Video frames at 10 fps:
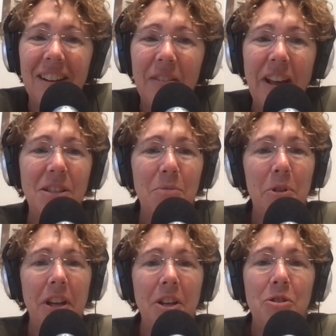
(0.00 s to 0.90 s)
That's
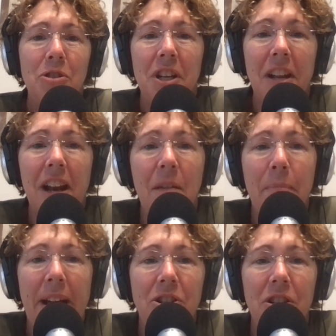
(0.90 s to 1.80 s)
really interesting. And I
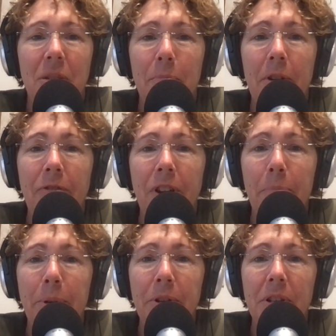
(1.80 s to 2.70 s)
imagine the
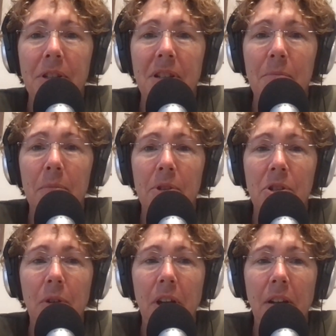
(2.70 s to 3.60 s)
perfect bull is somewhere
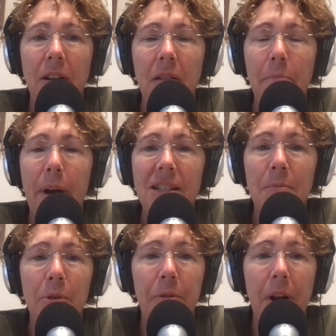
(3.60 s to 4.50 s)
between
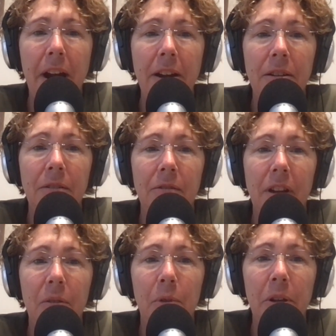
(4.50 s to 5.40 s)
impossible to ride and
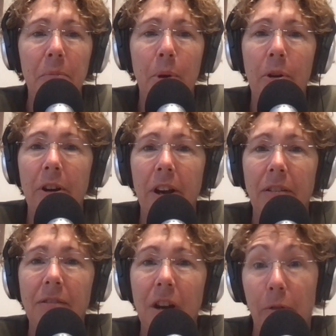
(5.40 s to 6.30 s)
really
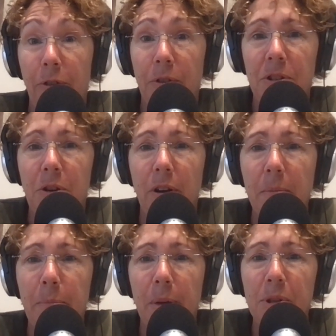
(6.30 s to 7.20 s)
boring, for the
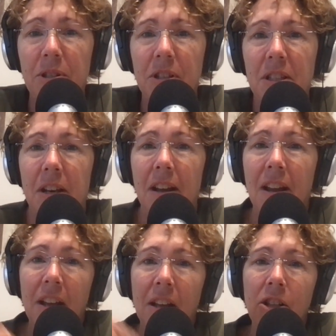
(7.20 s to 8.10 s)
scoring purposes. And
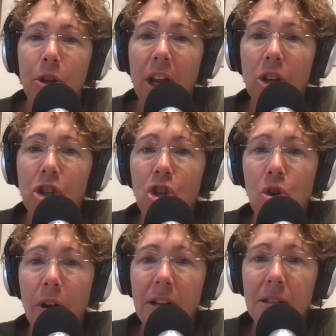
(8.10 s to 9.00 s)
do you get a
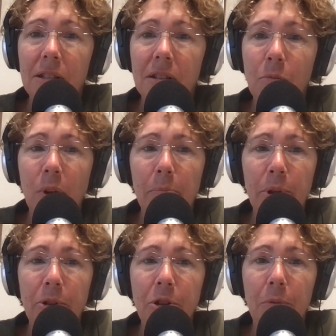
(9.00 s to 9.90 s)
choice on what
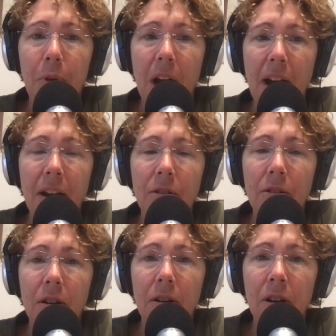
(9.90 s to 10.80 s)
bull you ride,
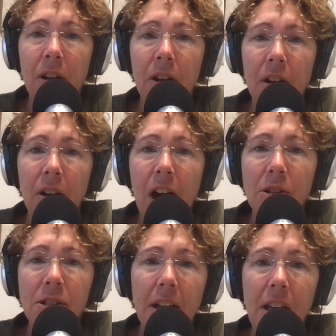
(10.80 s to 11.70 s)
or Or how
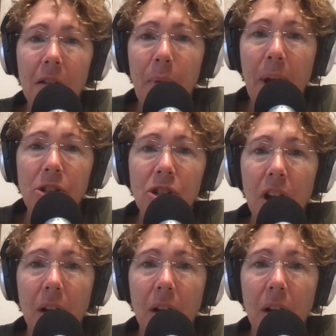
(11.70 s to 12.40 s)
does that get matched up?